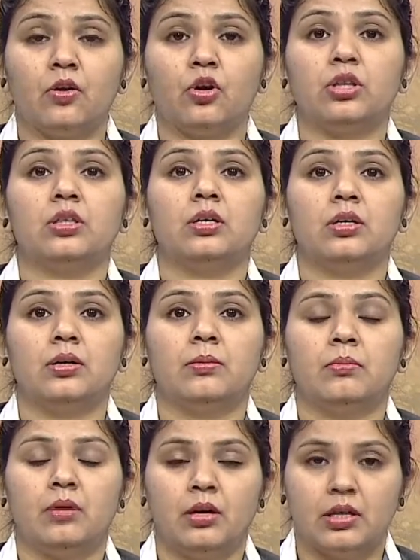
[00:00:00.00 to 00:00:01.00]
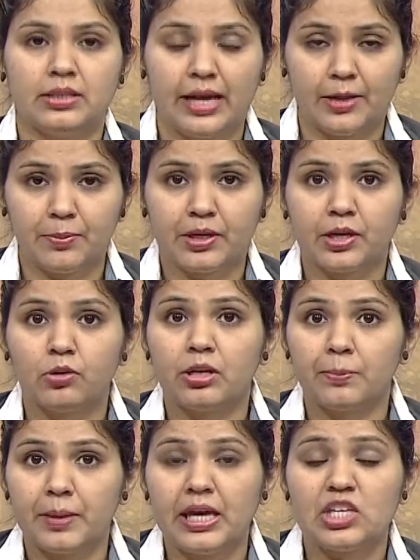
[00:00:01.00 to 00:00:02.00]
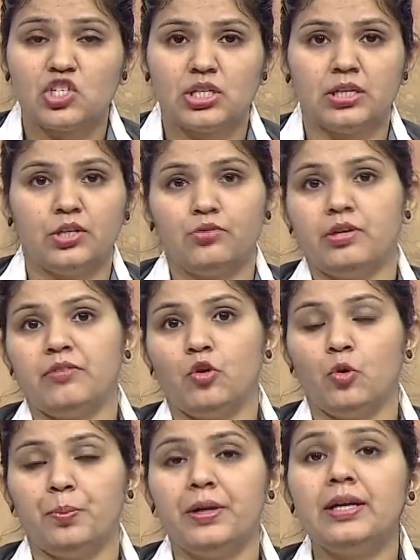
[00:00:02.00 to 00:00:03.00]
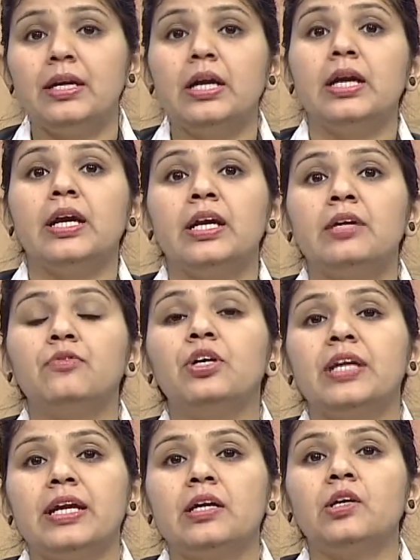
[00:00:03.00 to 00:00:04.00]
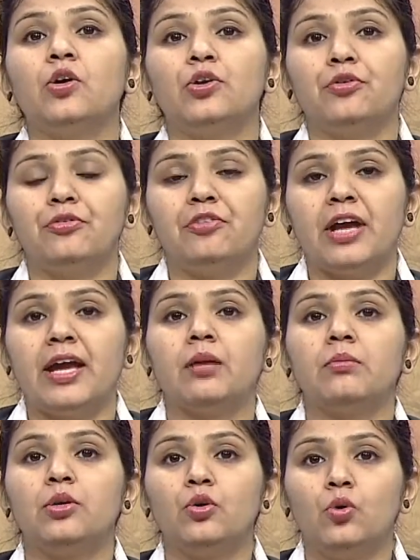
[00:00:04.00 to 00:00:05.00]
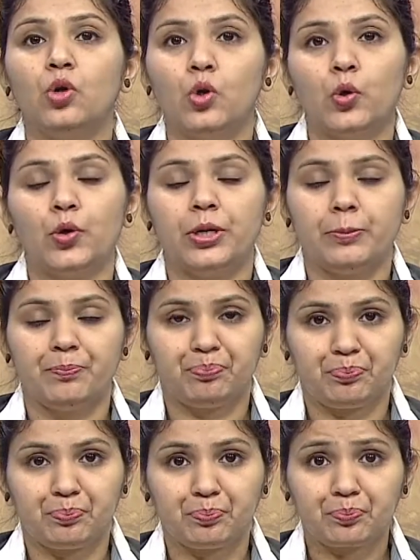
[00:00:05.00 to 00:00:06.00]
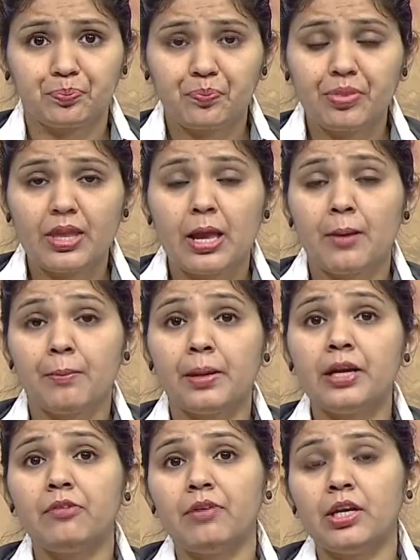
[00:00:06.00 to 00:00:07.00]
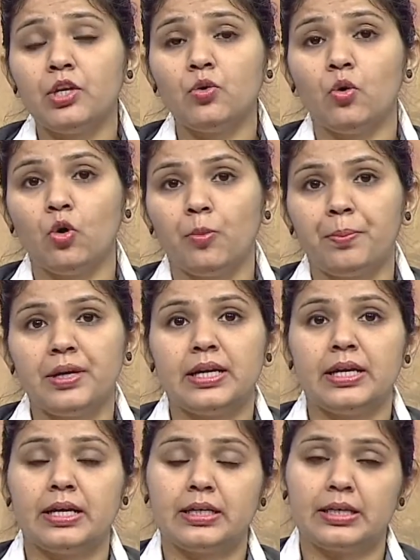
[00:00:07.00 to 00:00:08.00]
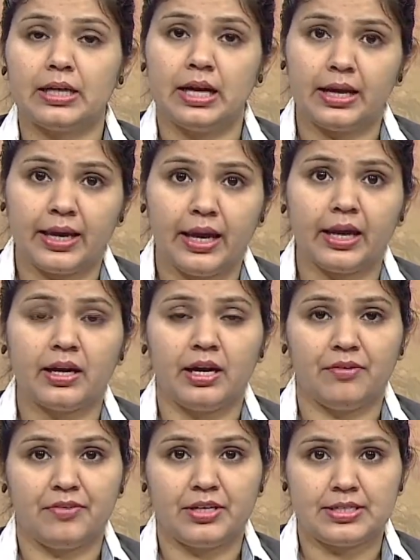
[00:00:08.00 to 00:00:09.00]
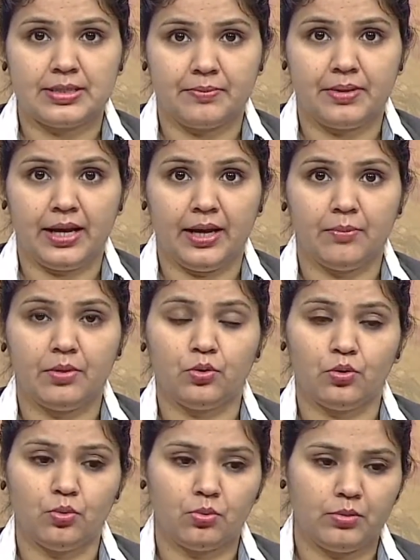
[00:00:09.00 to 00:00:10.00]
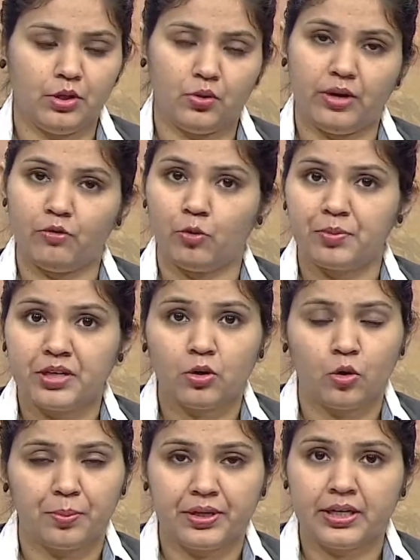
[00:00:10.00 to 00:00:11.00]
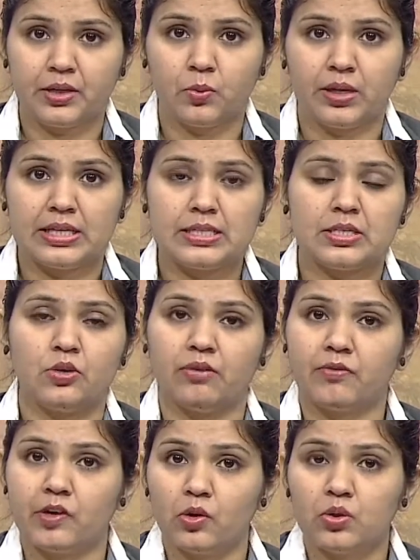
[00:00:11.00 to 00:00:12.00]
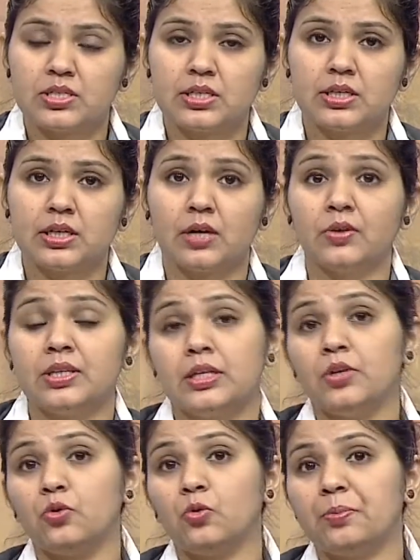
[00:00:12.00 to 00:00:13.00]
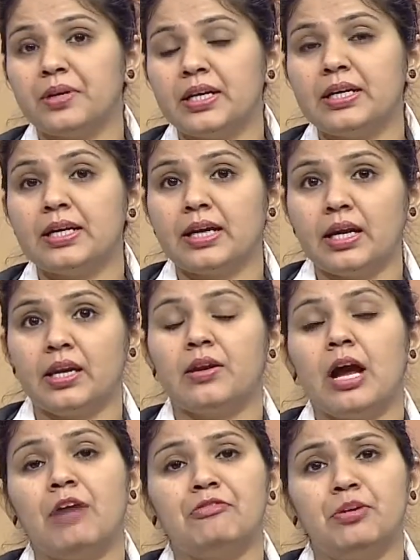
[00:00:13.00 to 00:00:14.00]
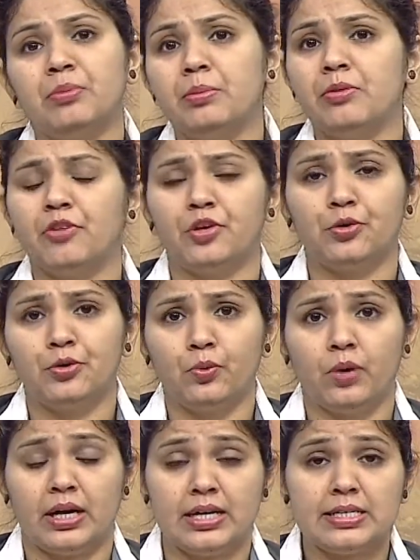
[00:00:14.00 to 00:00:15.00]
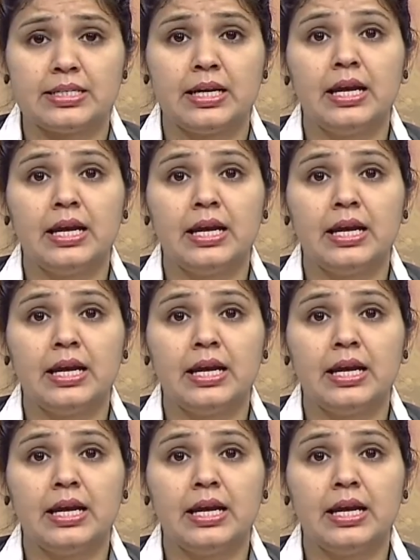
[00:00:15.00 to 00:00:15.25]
on the that particular page that you have opened, it would take a lot of time to load. But when you open it again after some time, you have opened it once, you have closed it now, then you open it again after maybe 1 or 2 hours,